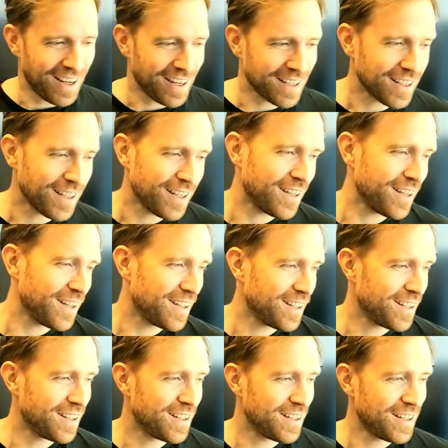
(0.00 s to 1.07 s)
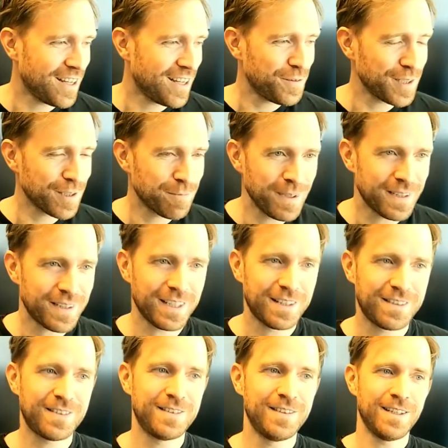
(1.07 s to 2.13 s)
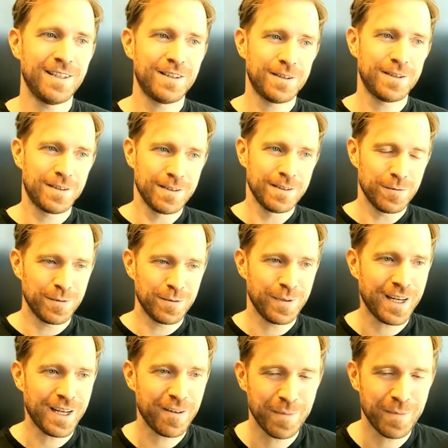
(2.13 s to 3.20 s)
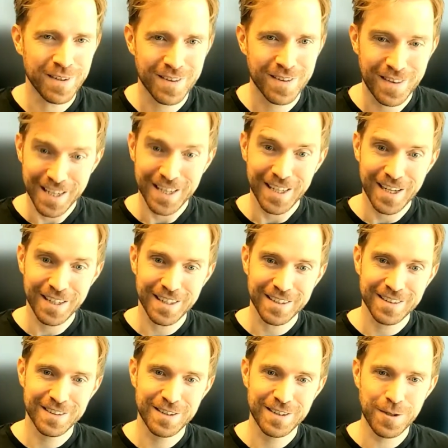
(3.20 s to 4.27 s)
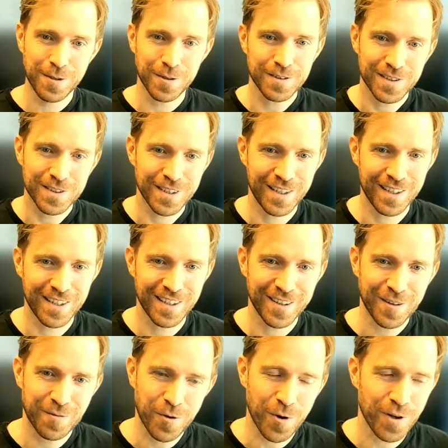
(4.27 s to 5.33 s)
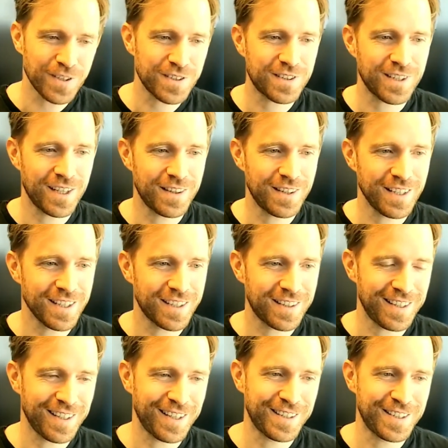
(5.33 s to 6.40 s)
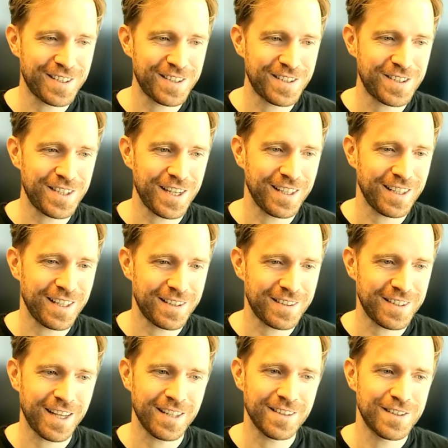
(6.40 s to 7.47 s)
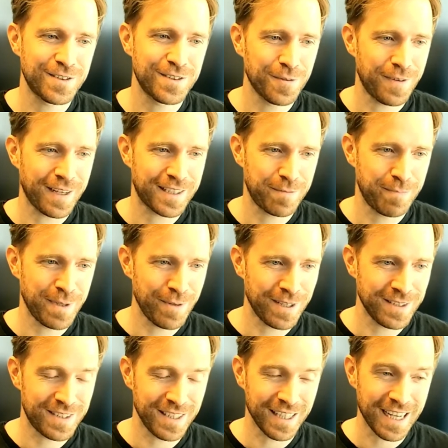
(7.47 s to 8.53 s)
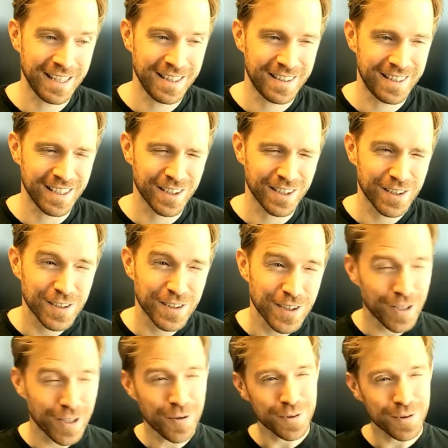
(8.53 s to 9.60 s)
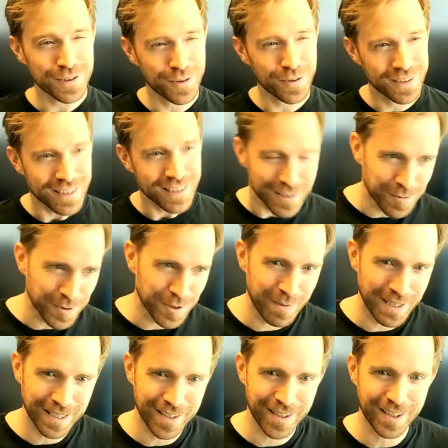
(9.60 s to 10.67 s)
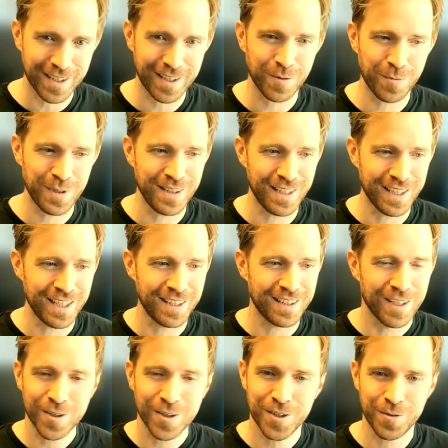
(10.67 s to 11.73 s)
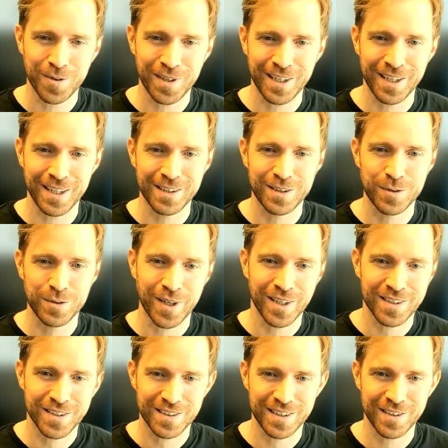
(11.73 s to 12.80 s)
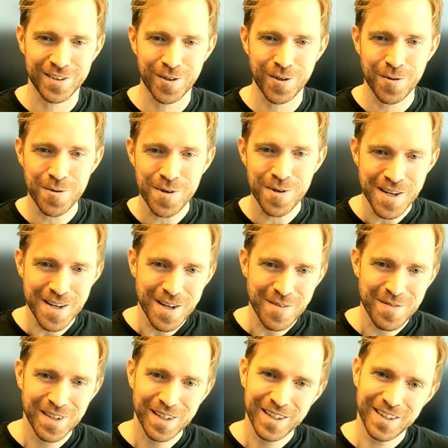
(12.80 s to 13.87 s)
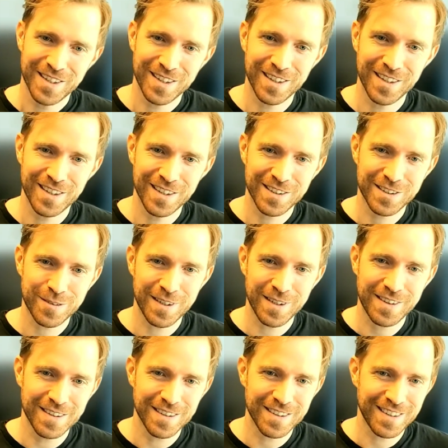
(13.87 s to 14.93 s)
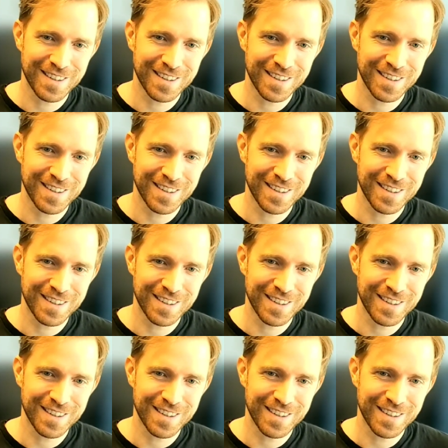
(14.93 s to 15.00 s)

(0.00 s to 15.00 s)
I have to admit that we have been thinking that thought. Of course, I think that chances of experiencing anything close to this would be like winning in the lottery twice in a row. So